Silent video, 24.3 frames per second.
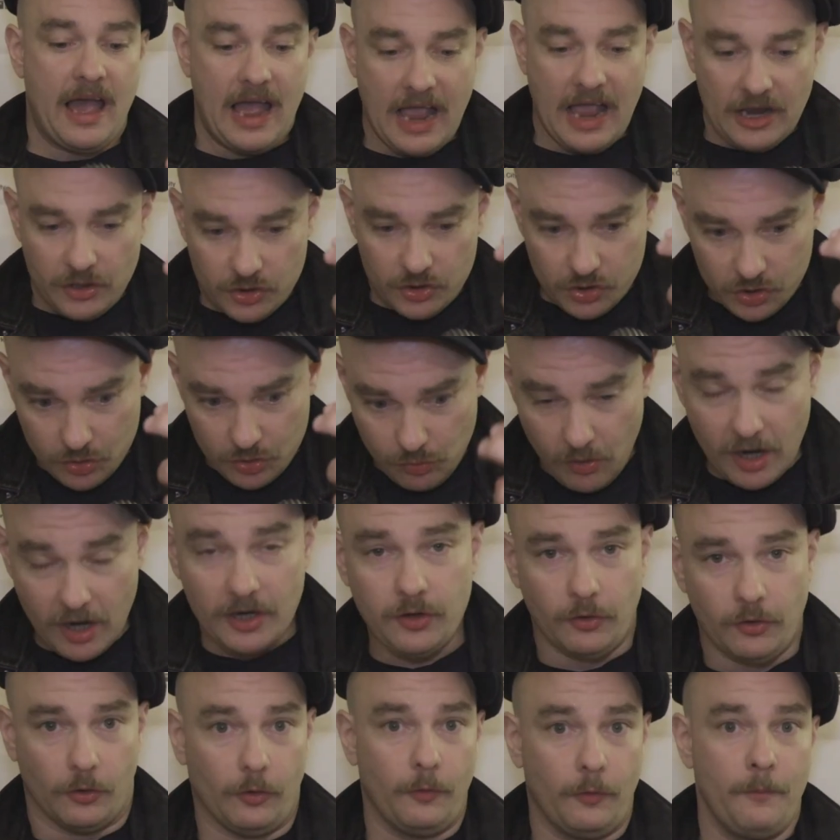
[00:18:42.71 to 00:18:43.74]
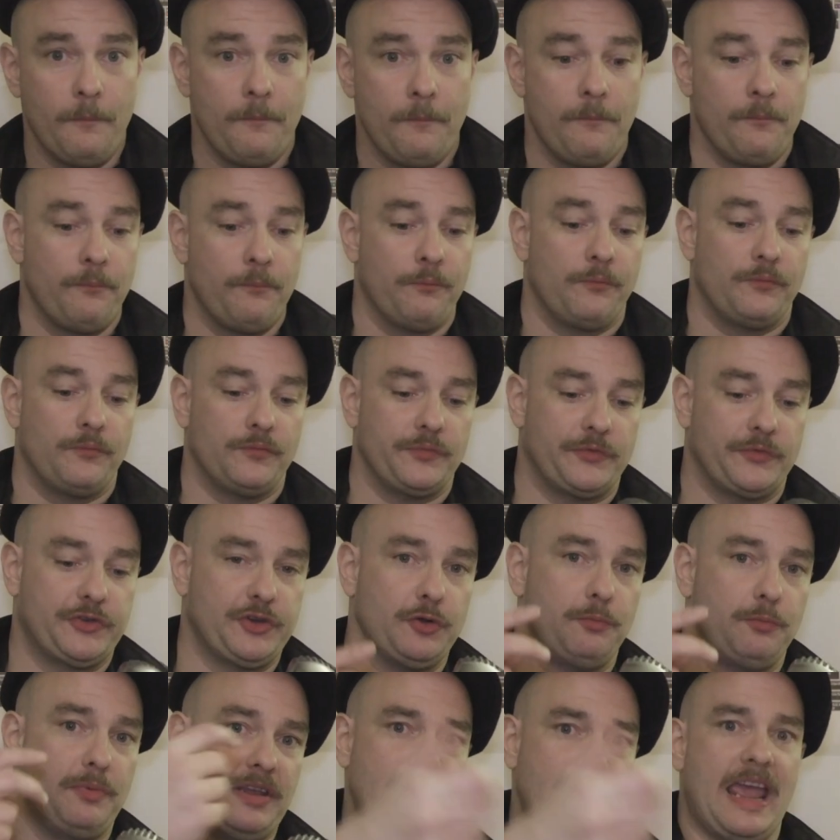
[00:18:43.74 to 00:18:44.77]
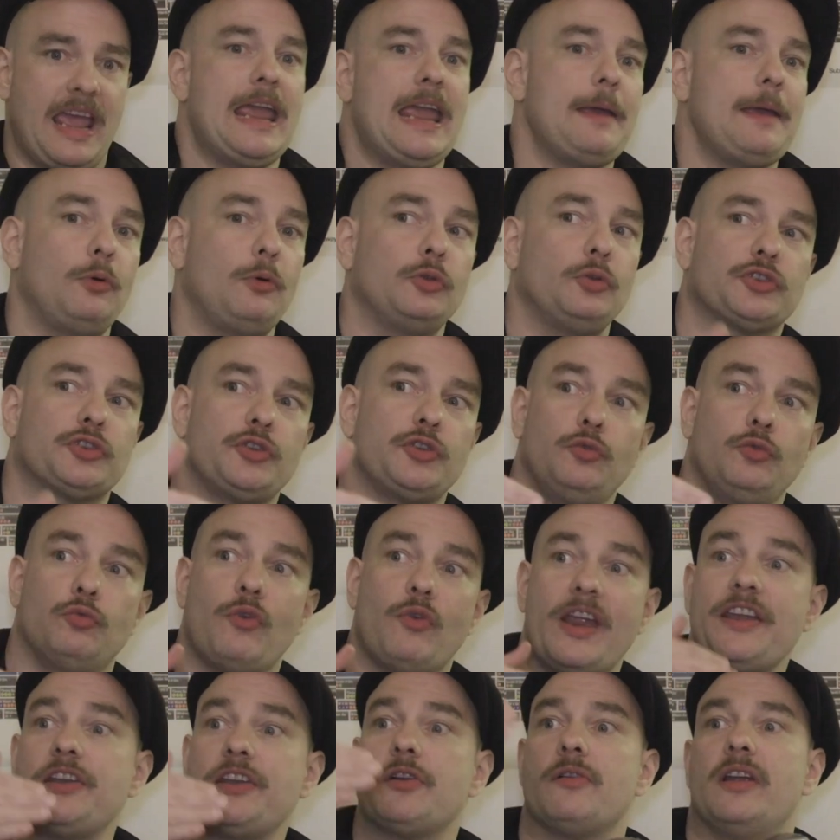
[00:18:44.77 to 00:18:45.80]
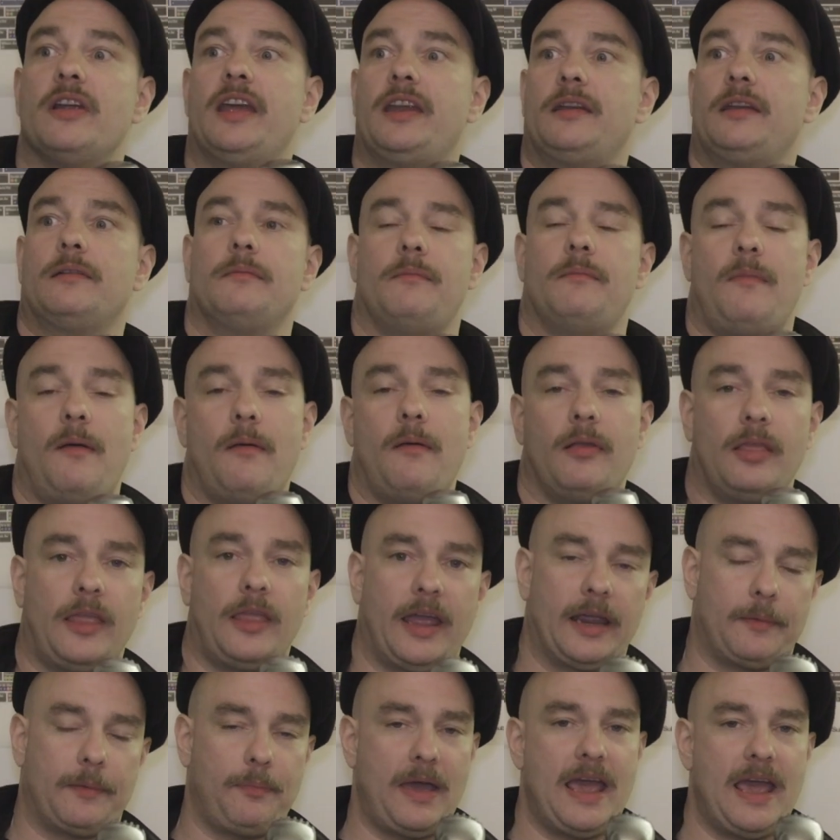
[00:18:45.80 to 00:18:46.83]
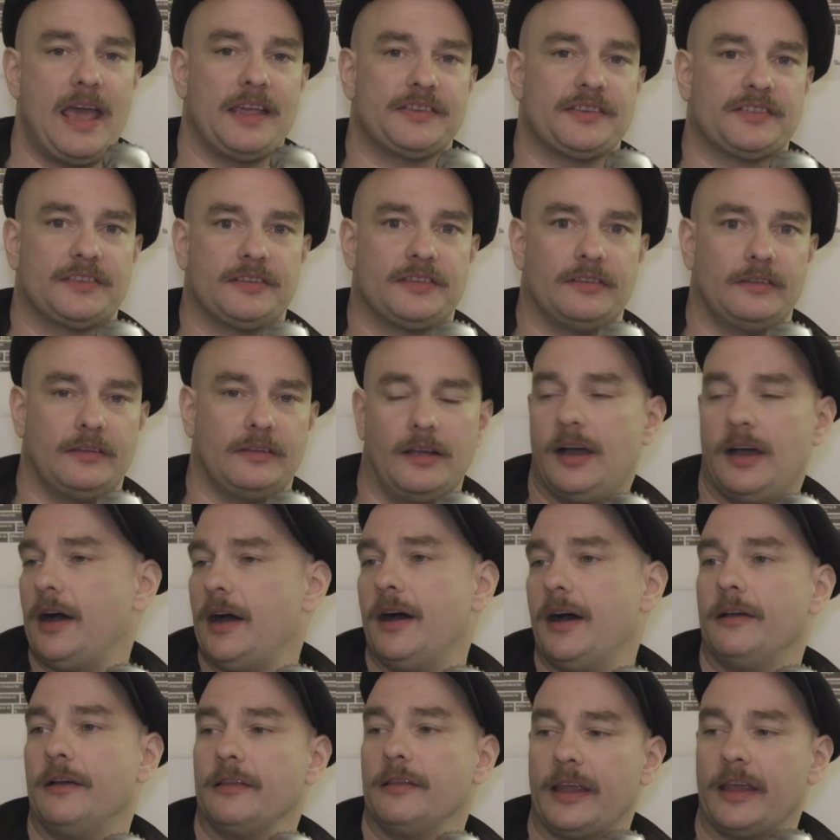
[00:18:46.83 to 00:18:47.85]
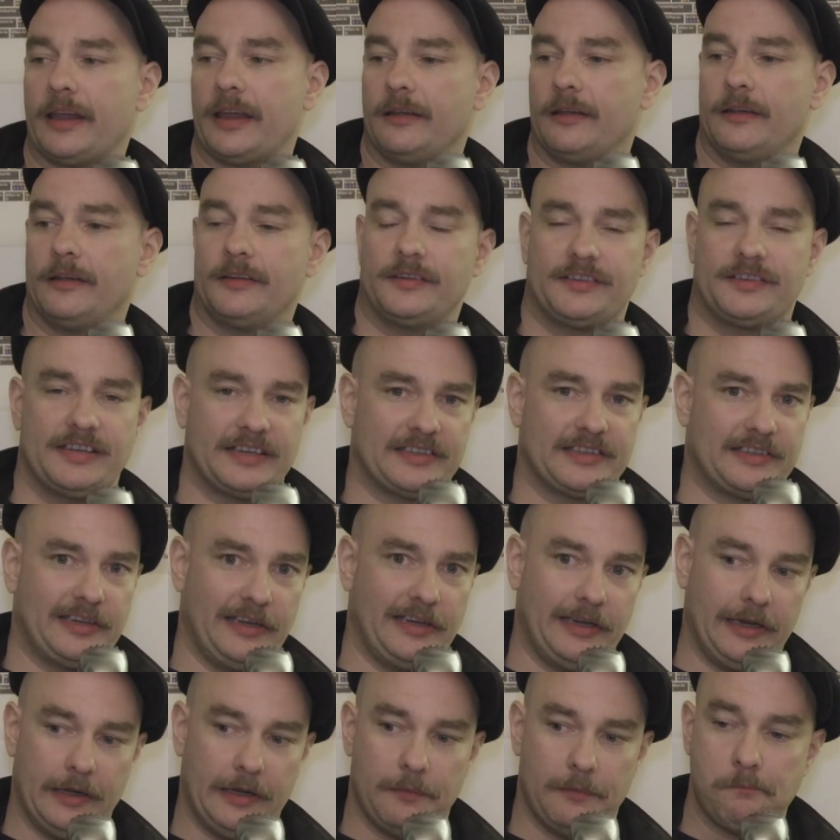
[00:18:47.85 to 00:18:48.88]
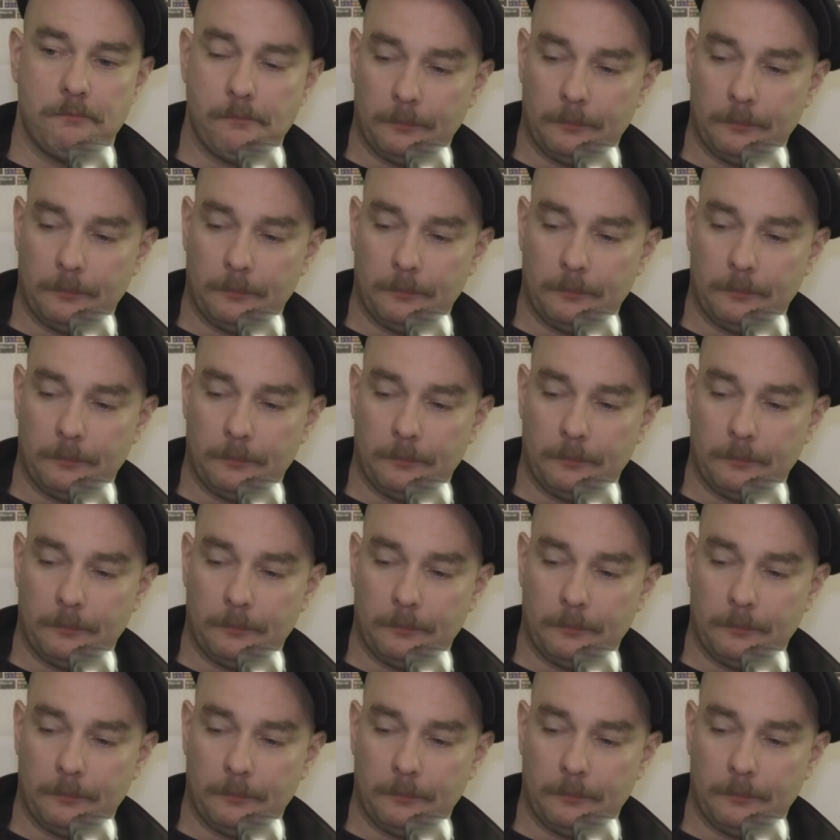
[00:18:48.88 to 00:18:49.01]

struggle to be able to render it like past uh, like 16